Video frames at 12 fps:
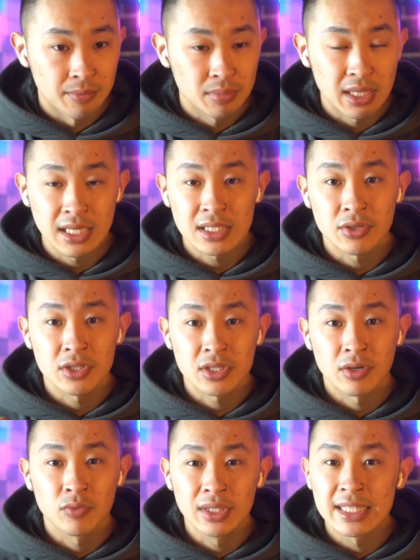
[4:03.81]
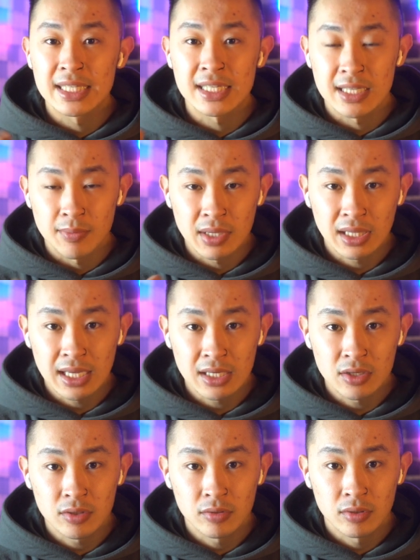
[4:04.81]
things are just going to really stimulate
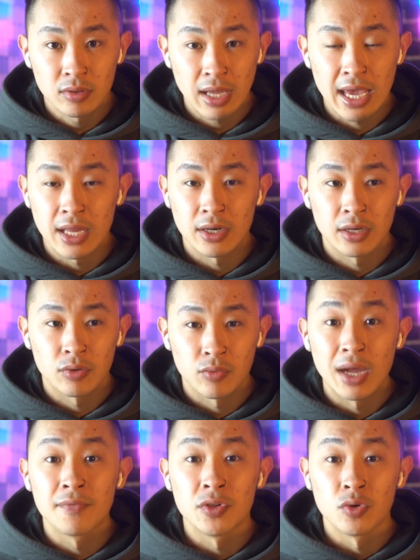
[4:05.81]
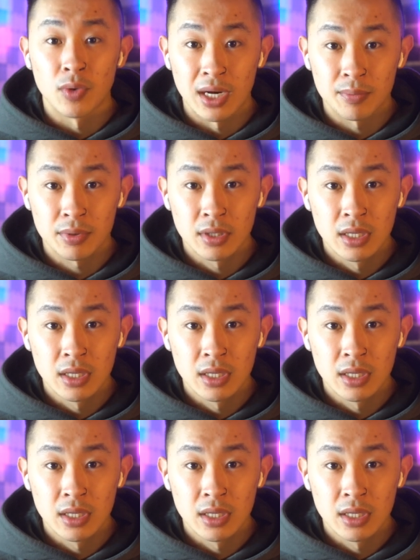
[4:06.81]
you and rev you up,